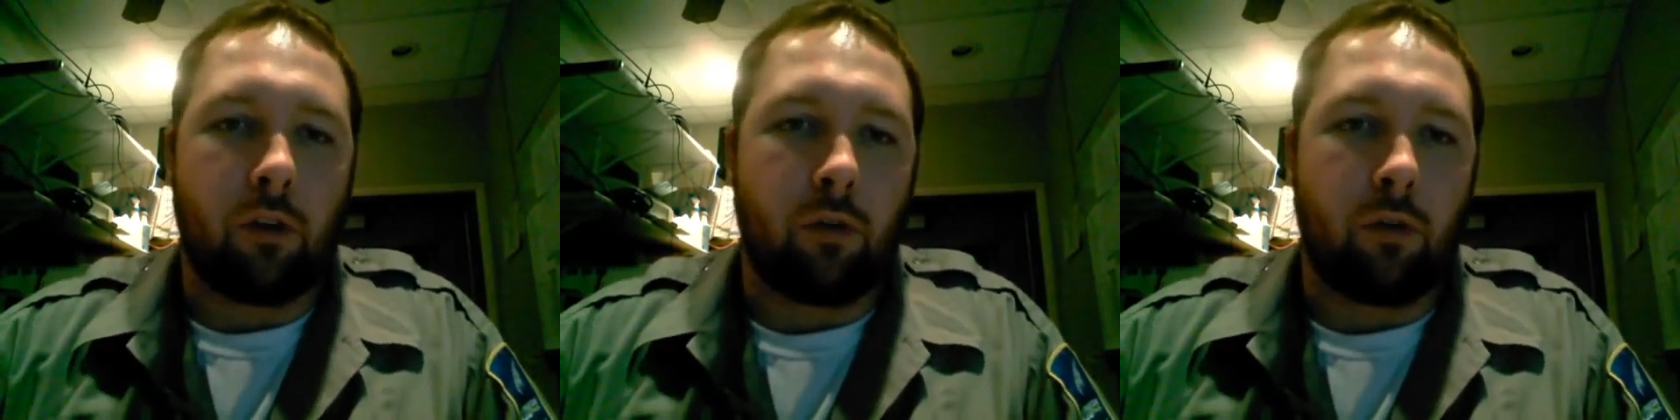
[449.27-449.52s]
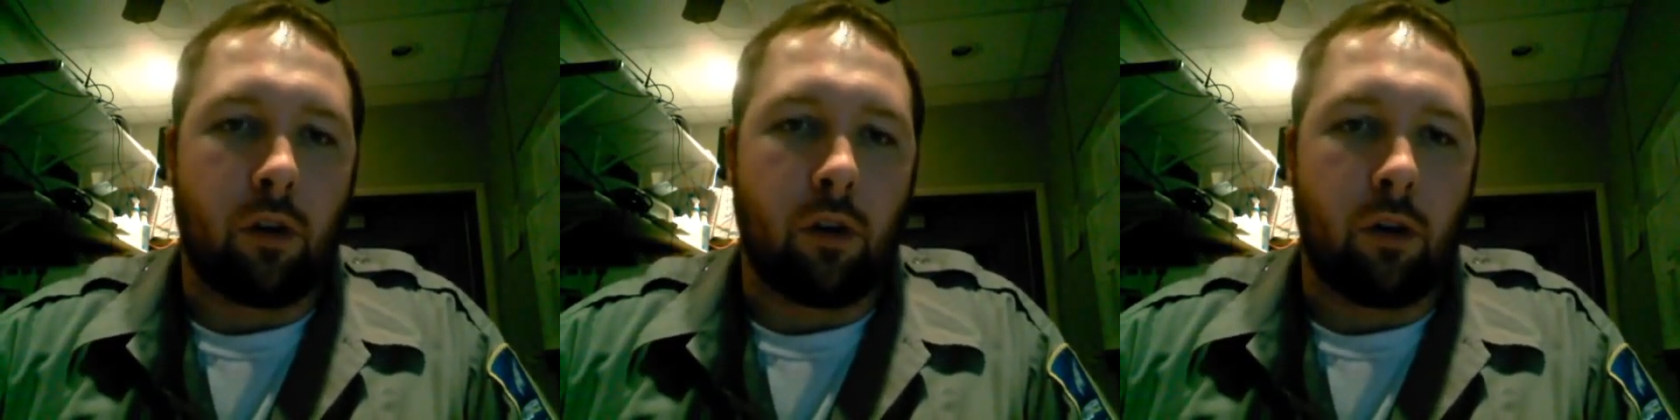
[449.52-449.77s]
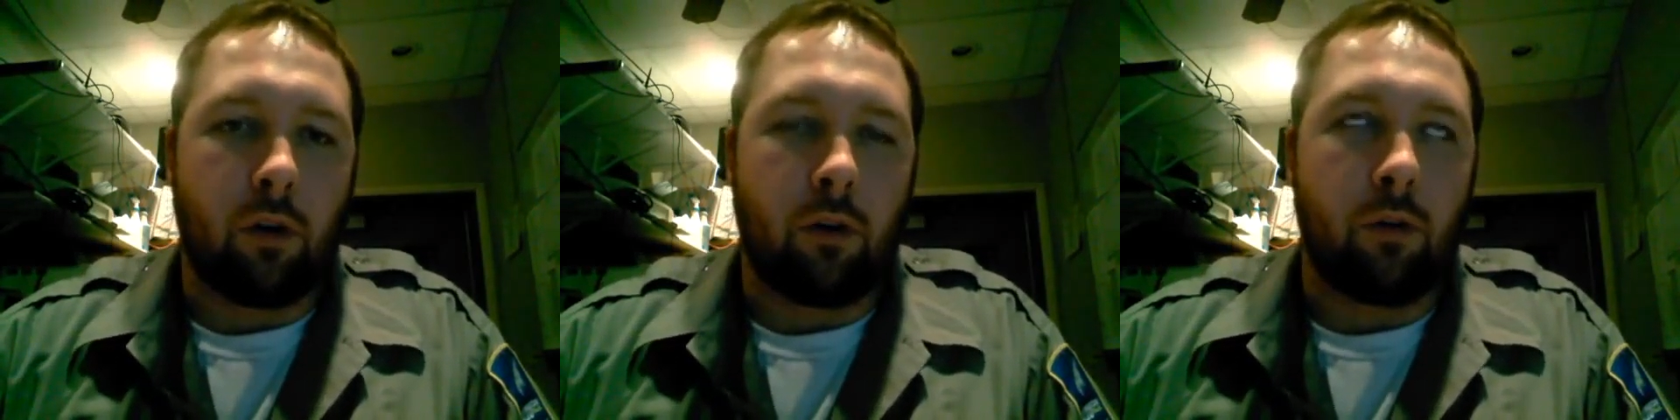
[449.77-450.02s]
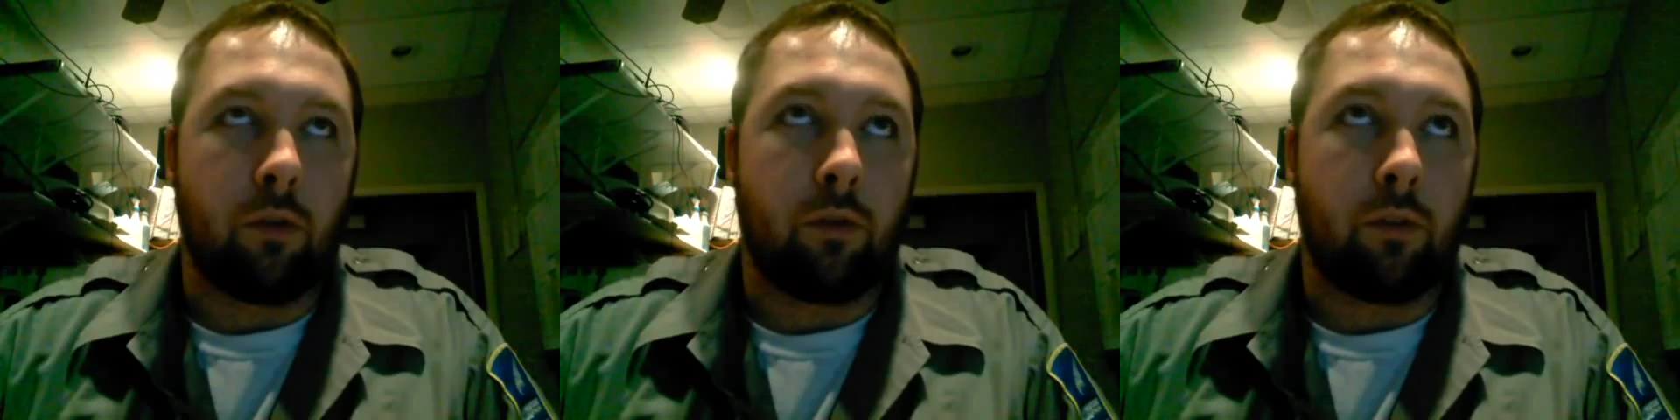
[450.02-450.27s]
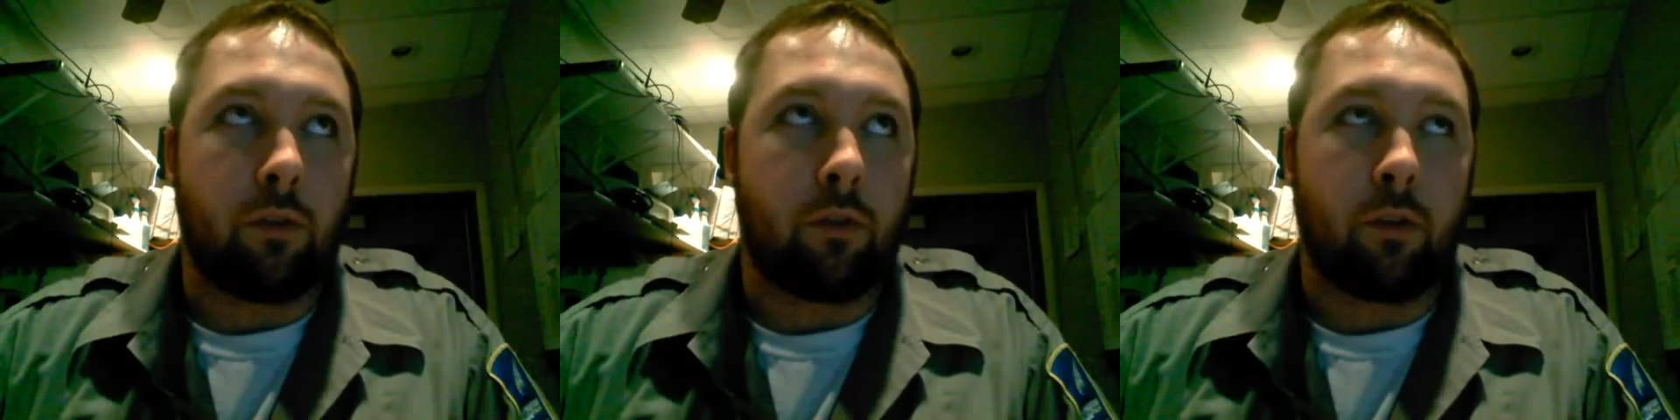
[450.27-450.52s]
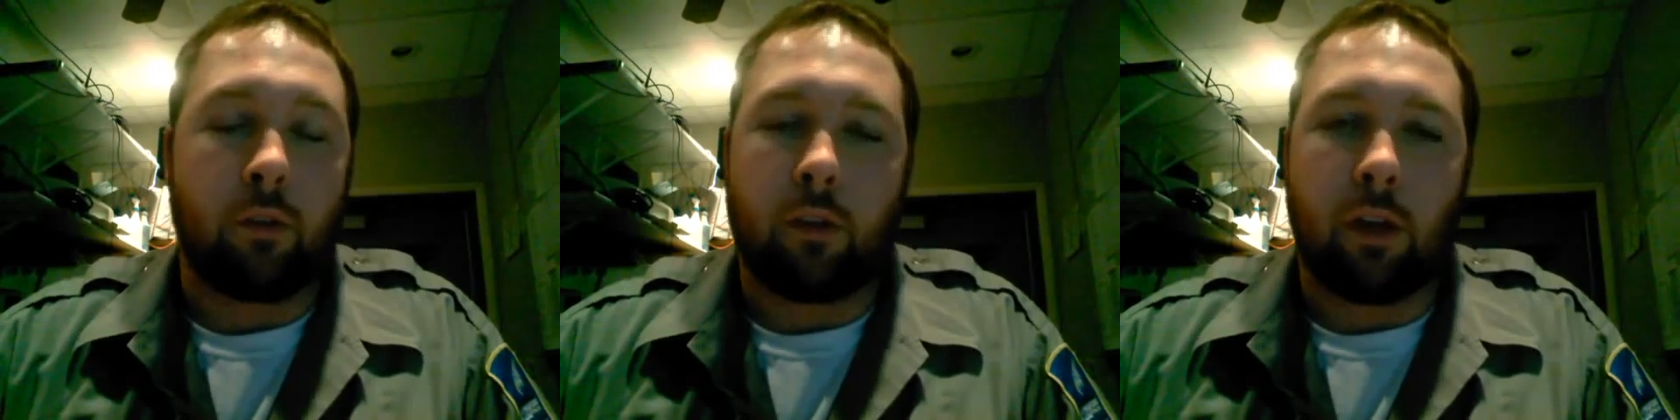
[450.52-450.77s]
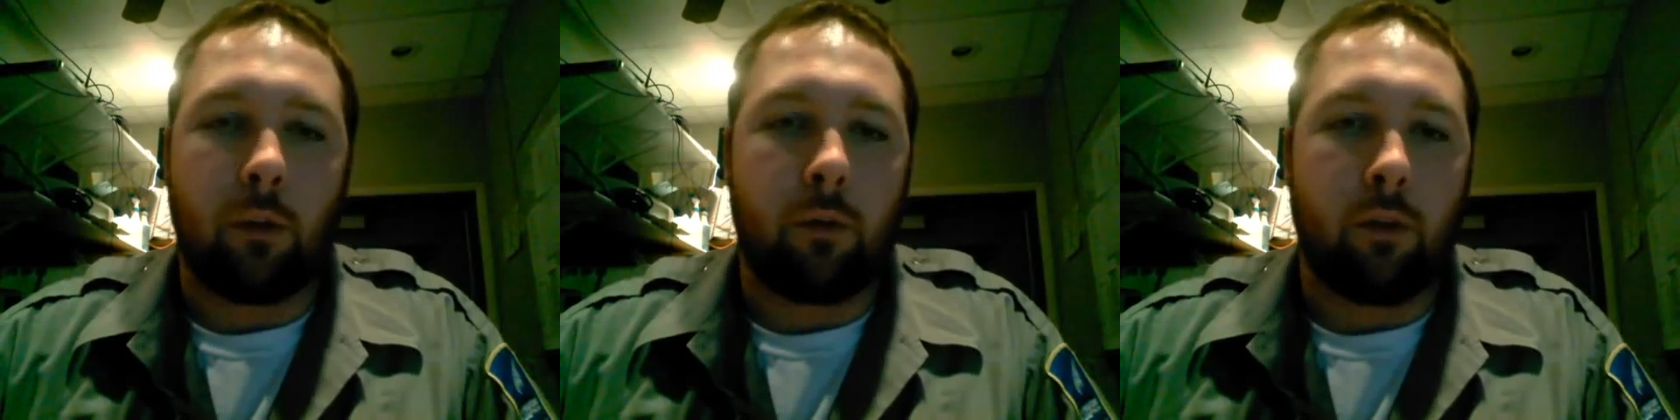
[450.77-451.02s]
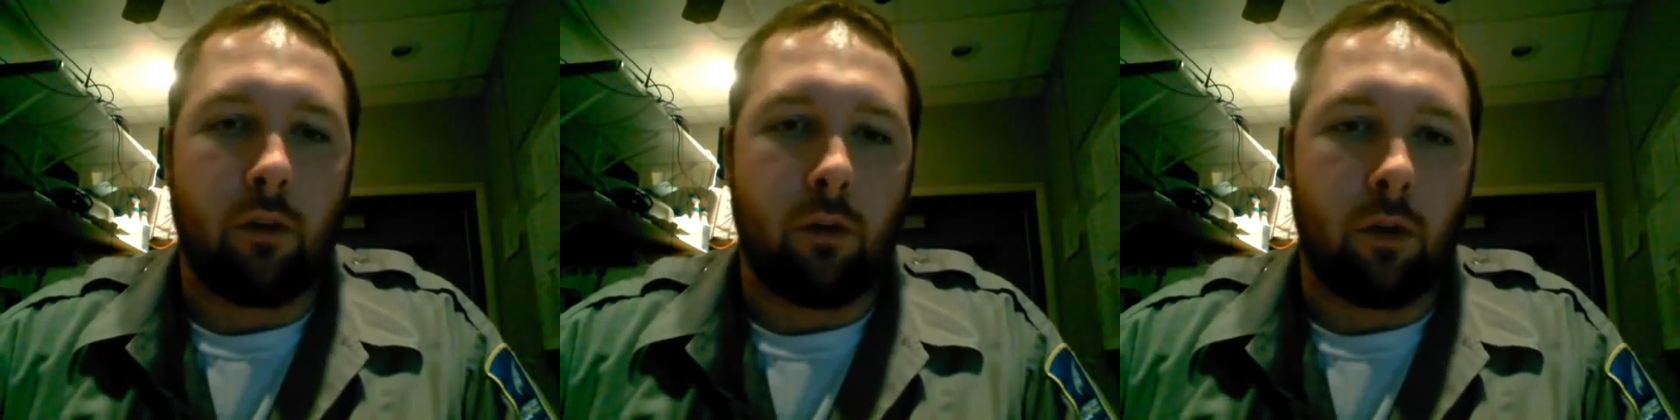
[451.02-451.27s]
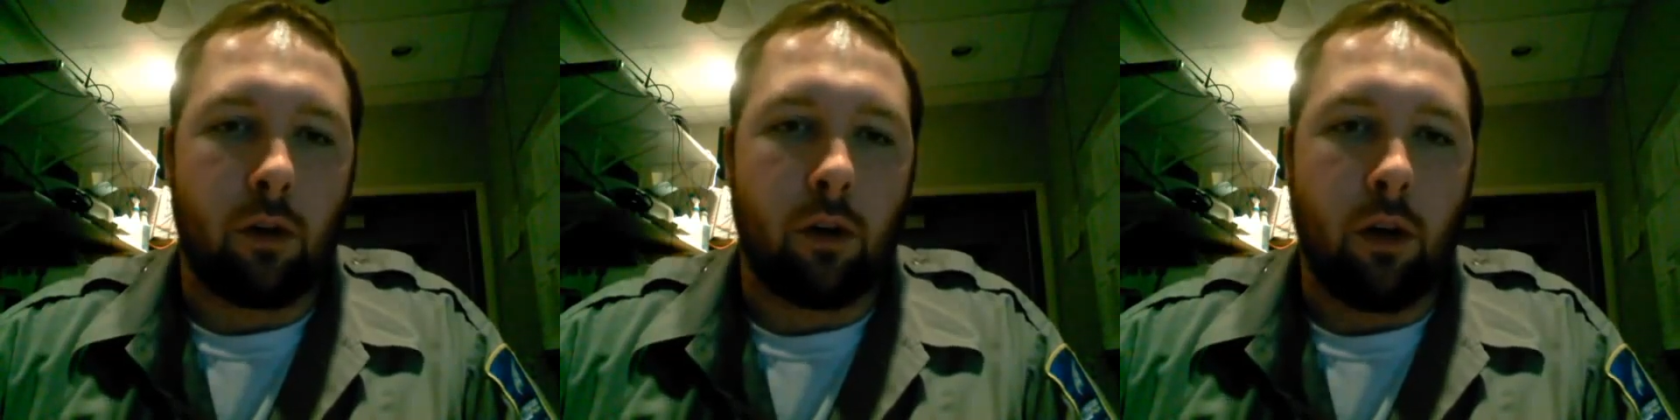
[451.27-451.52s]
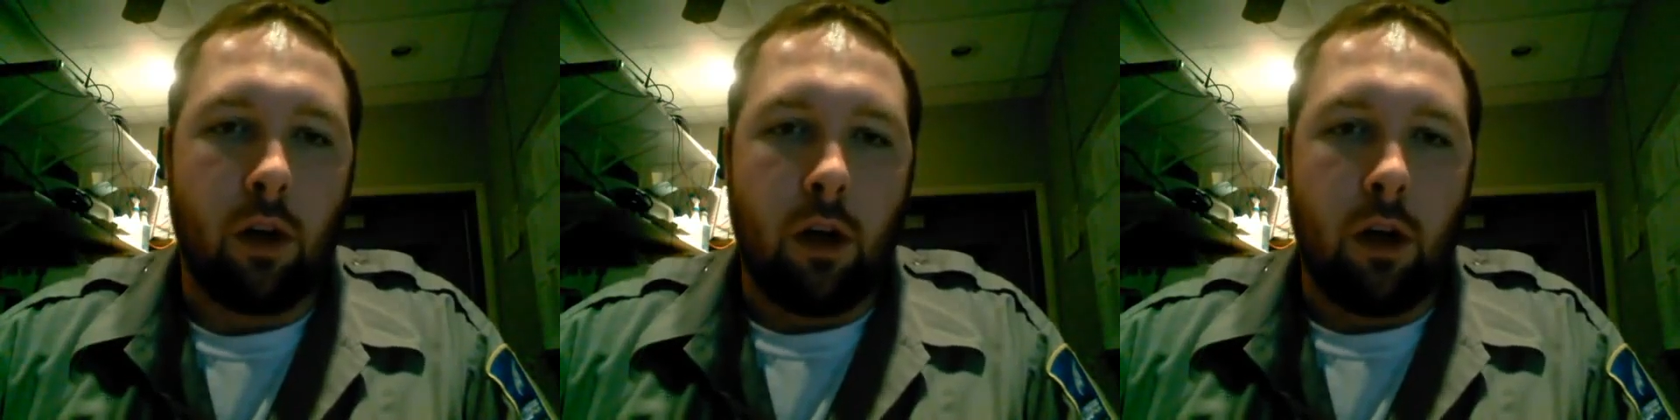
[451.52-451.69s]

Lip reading: who are going through it for the first time too, or